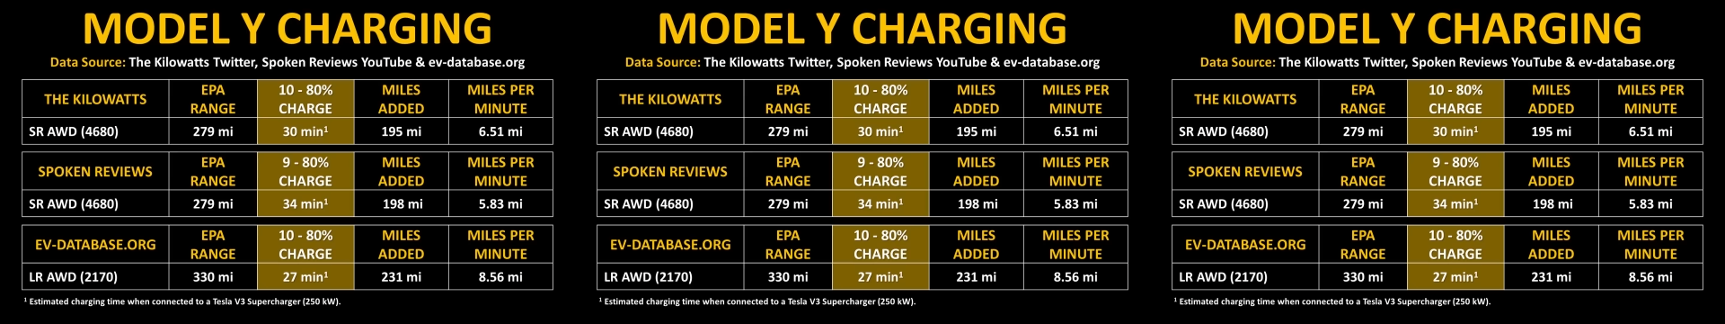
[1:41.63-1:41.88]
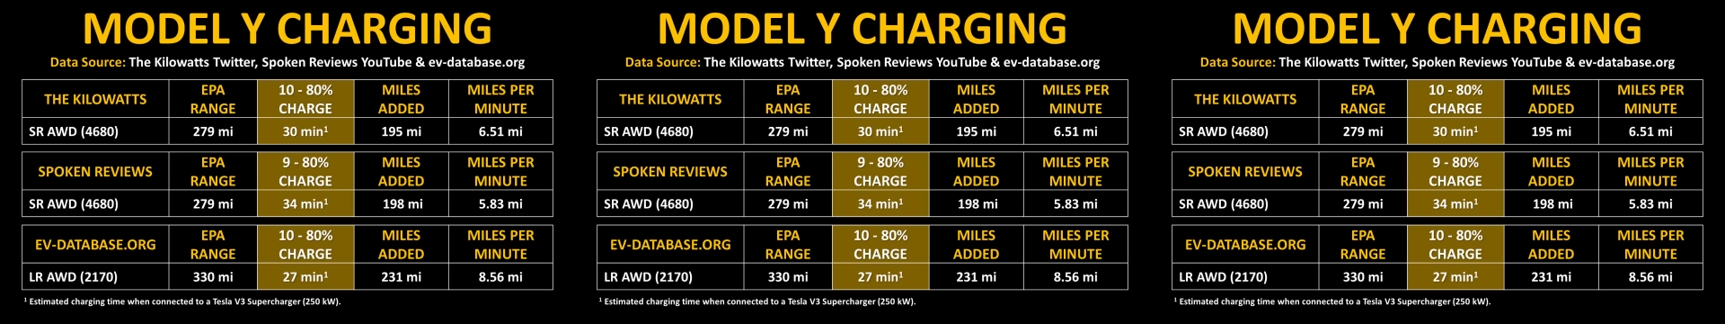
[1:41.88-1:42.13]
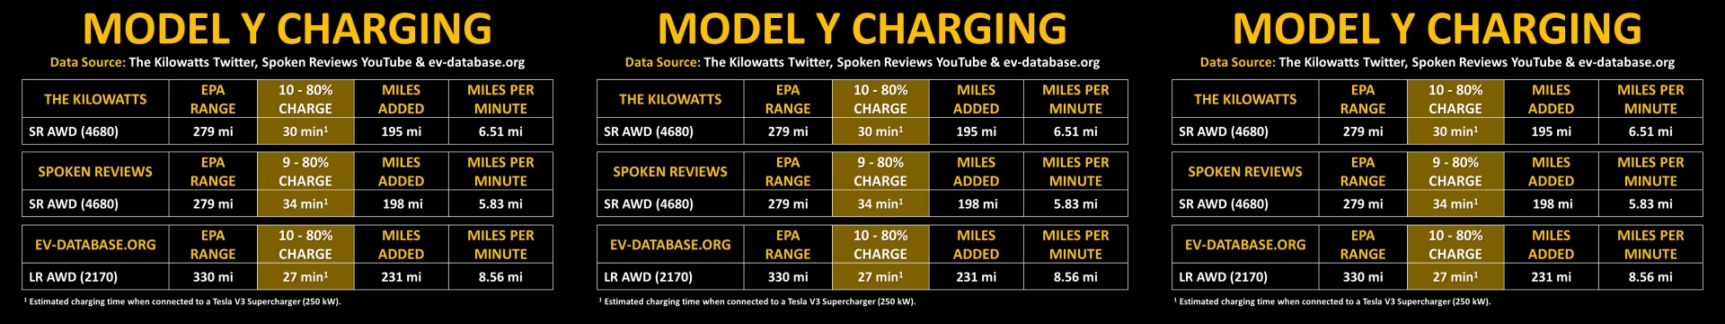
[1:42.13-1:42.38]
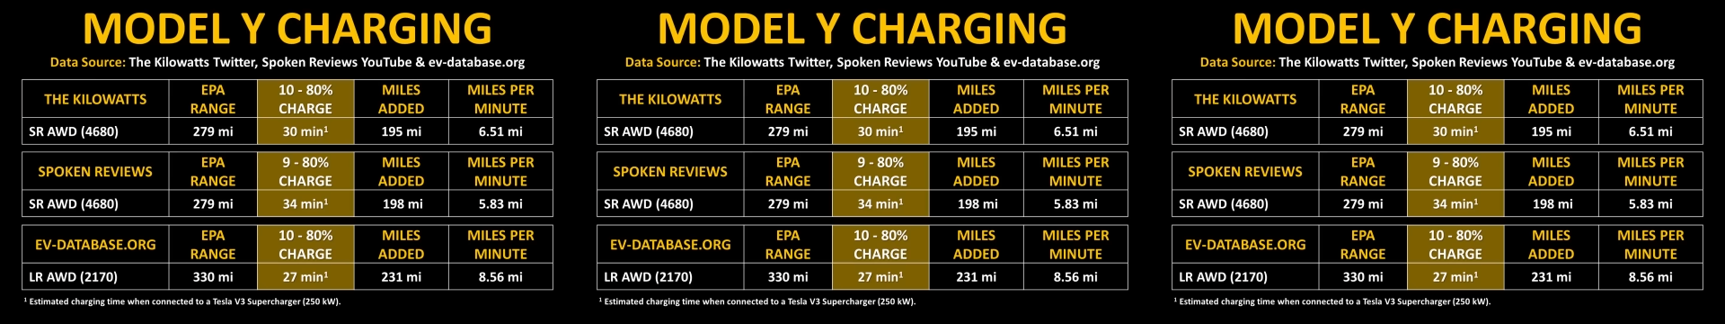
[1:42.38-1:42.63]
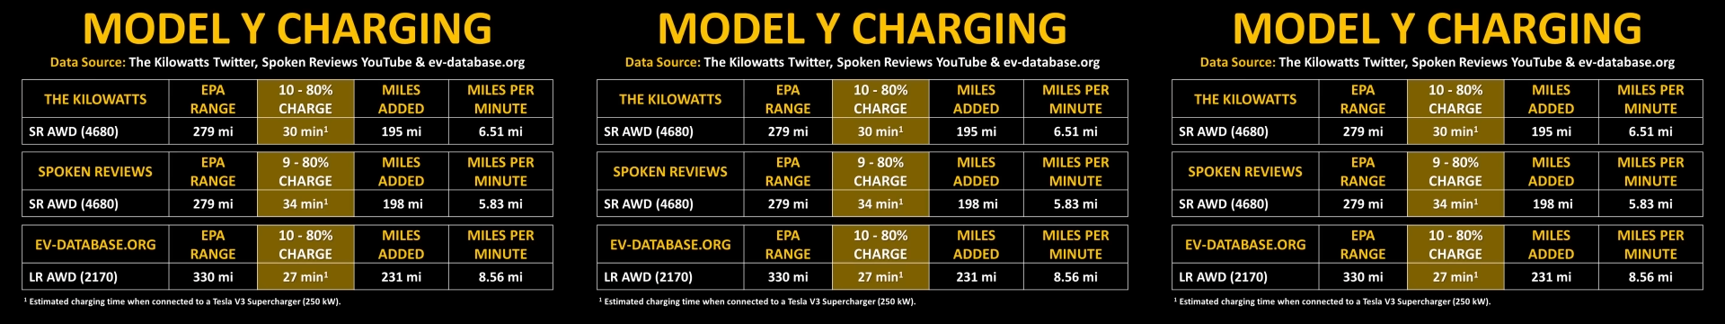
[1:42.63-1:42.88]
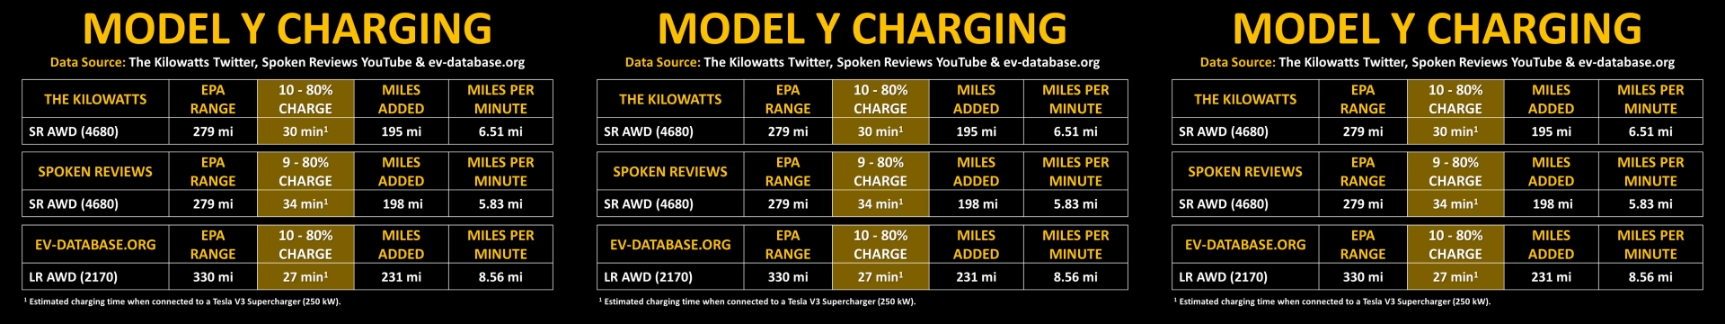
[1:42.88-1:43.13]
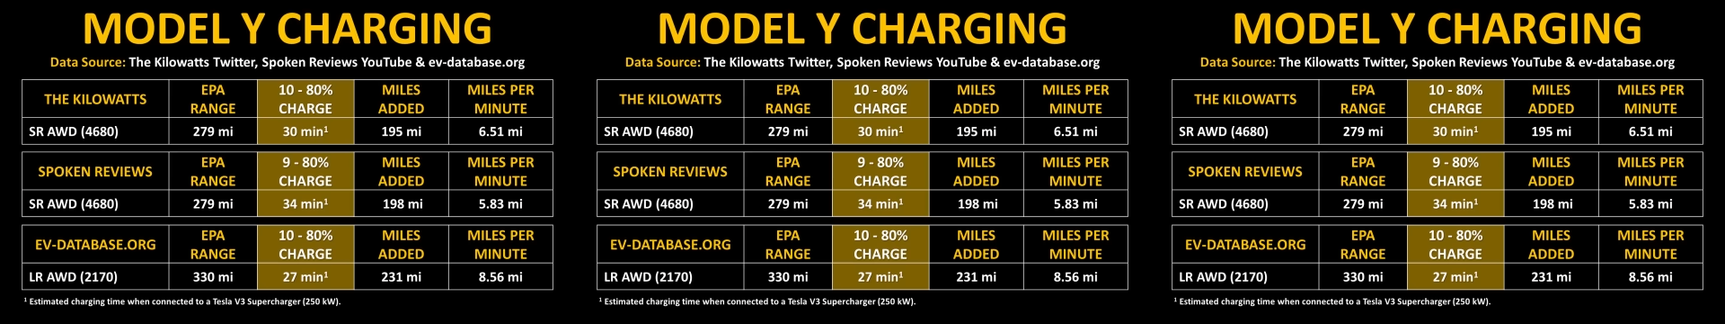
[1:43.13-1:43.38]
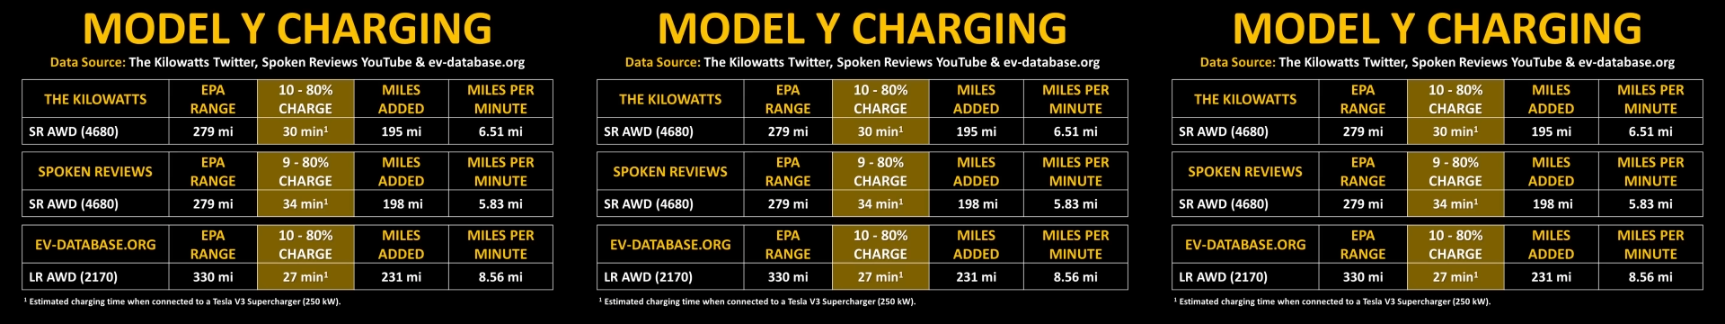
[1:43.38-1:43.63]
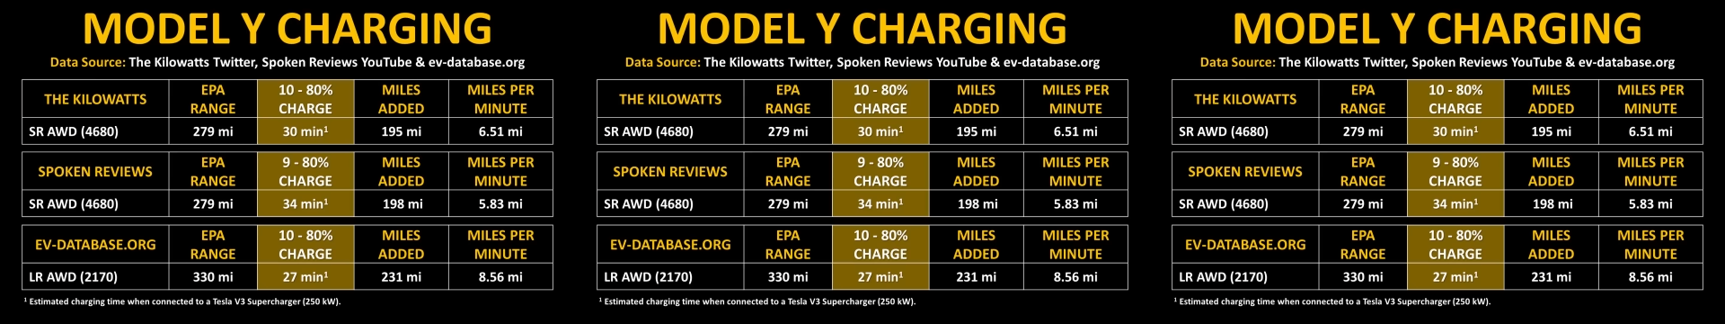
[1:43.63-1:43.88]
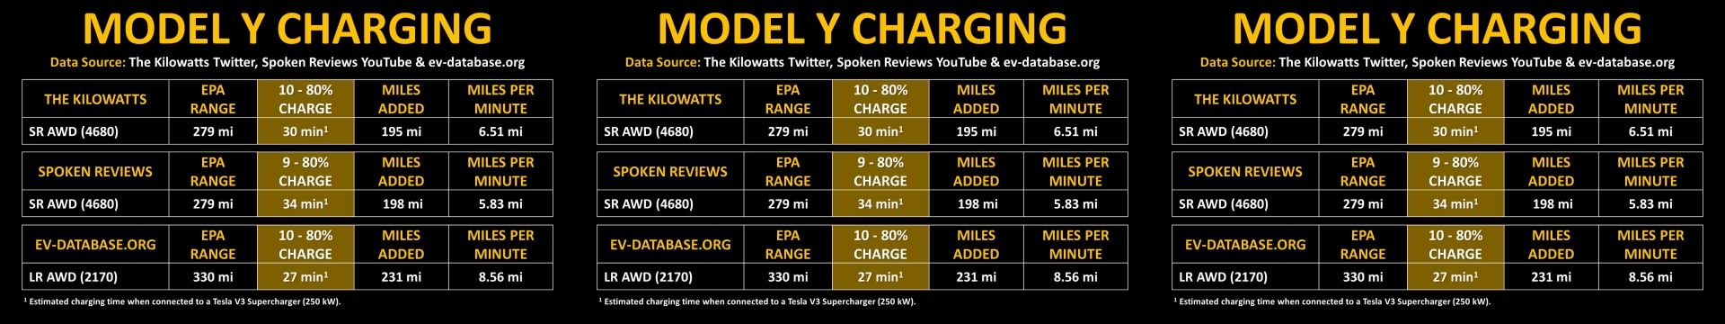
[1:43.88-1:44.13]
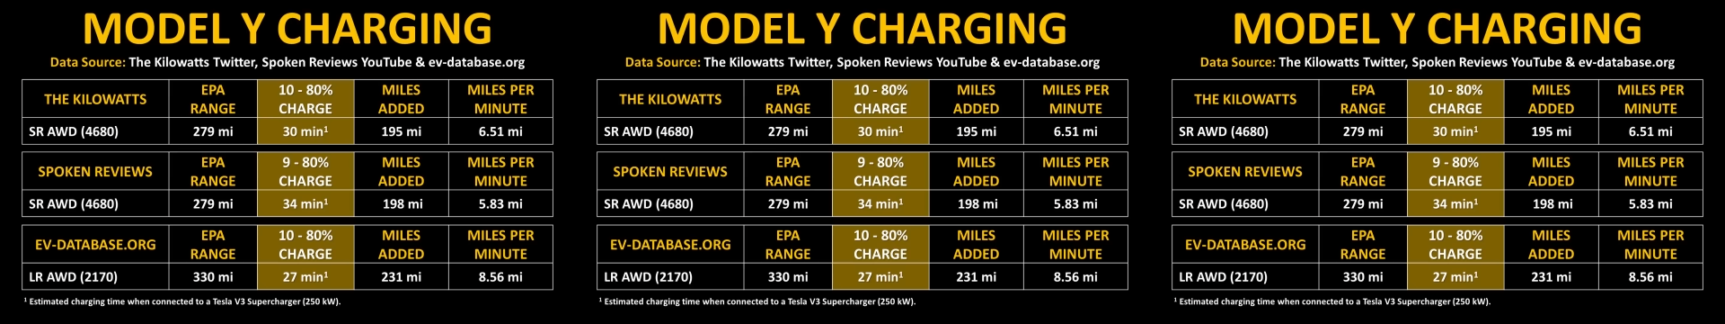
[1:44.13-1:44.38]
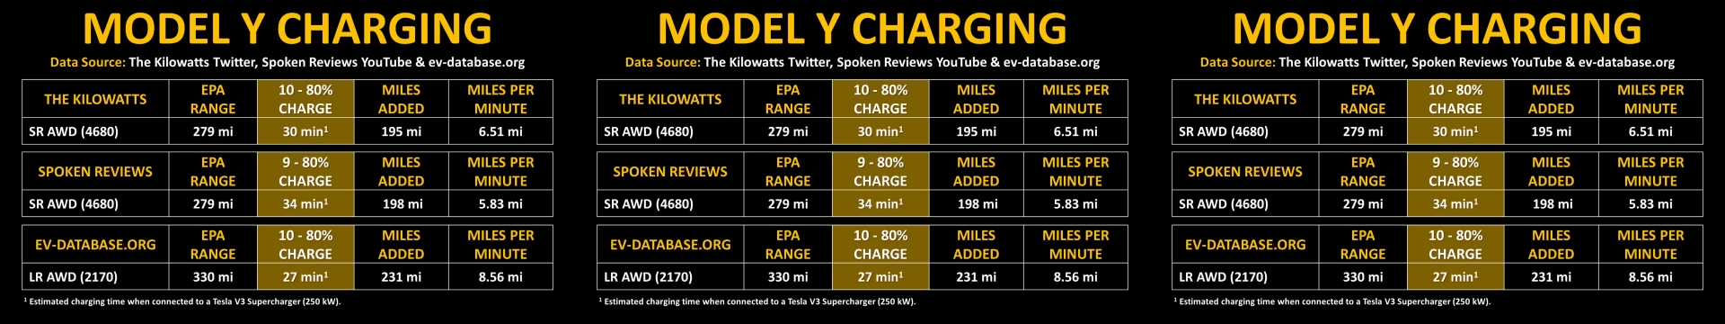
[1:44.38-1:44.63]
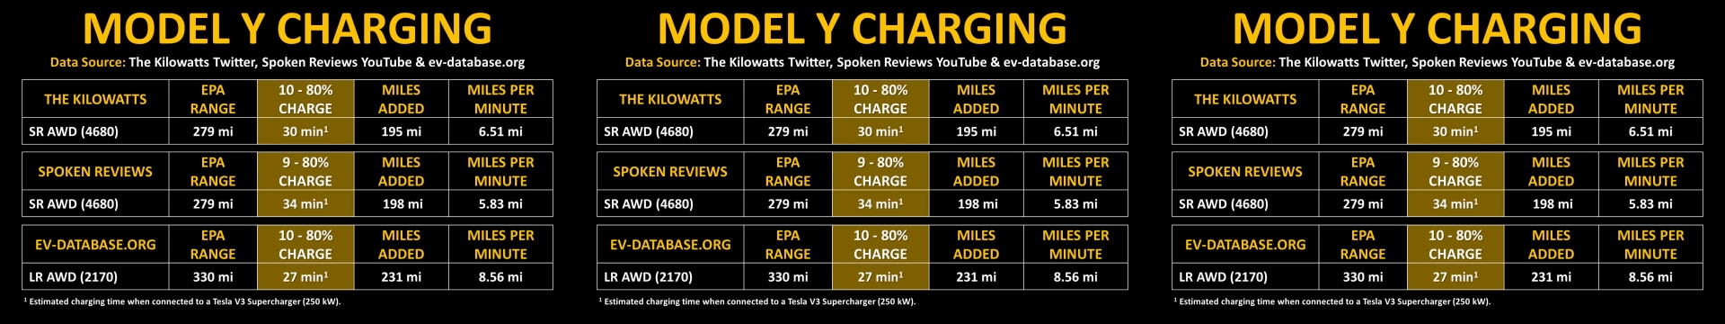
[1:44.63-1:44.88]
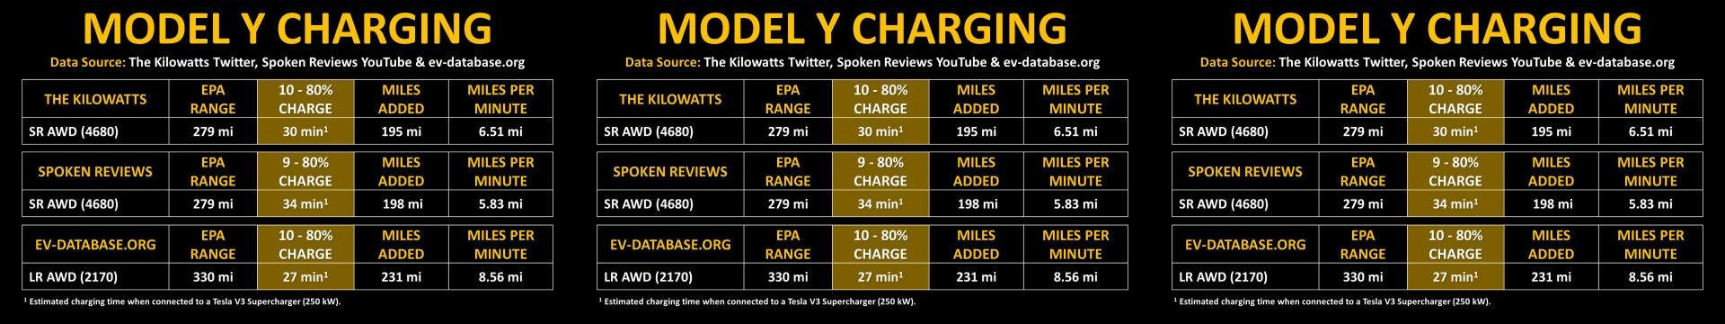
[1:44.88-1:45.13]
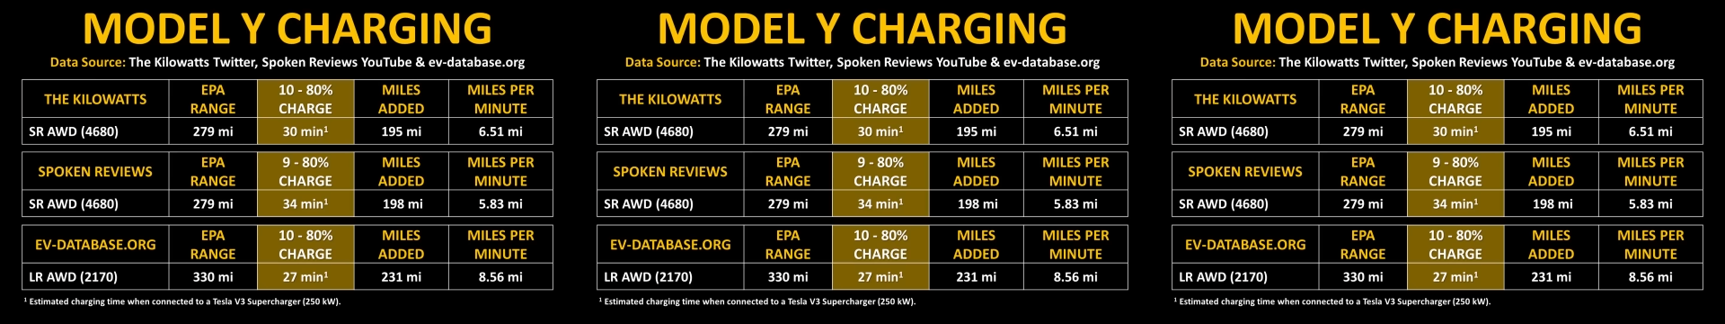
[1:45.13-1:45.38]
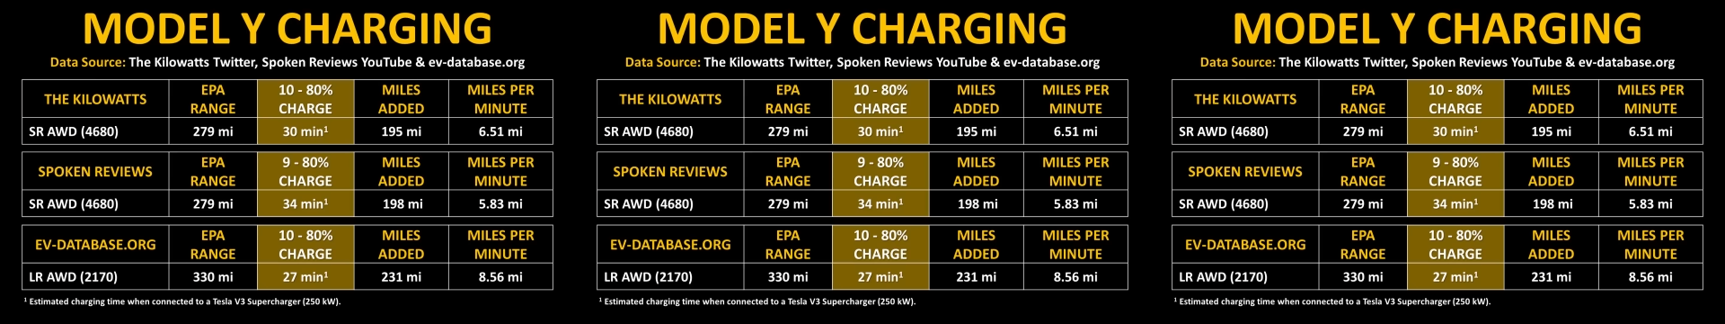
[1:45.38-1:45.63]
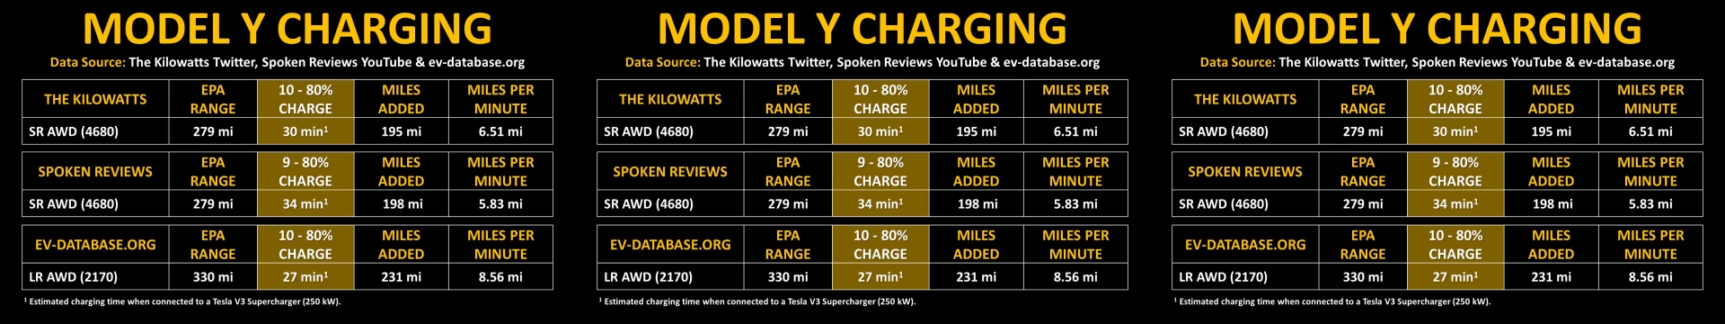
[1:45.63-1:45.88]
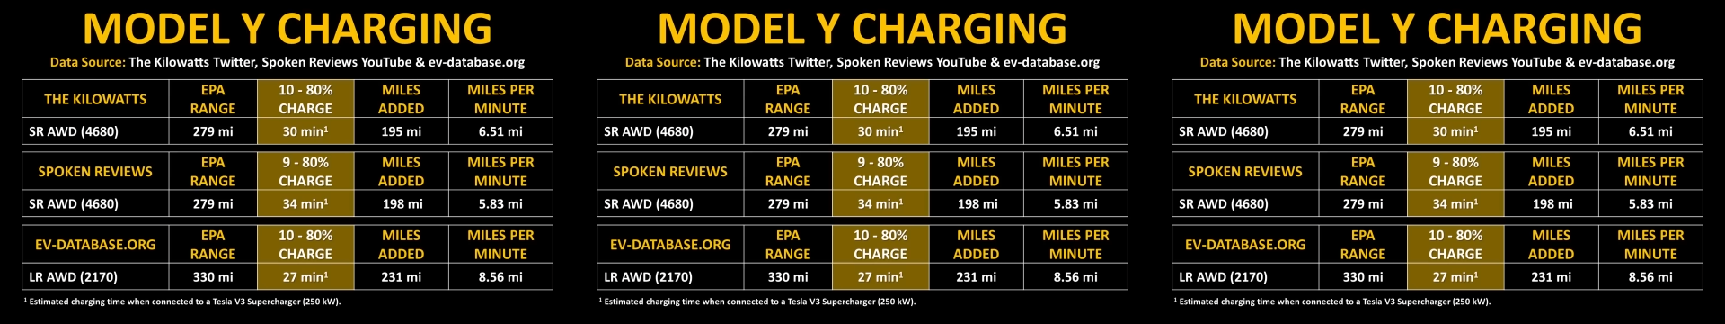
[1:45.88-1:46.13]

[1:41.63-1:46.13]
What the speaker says: [unreadable: no face in view]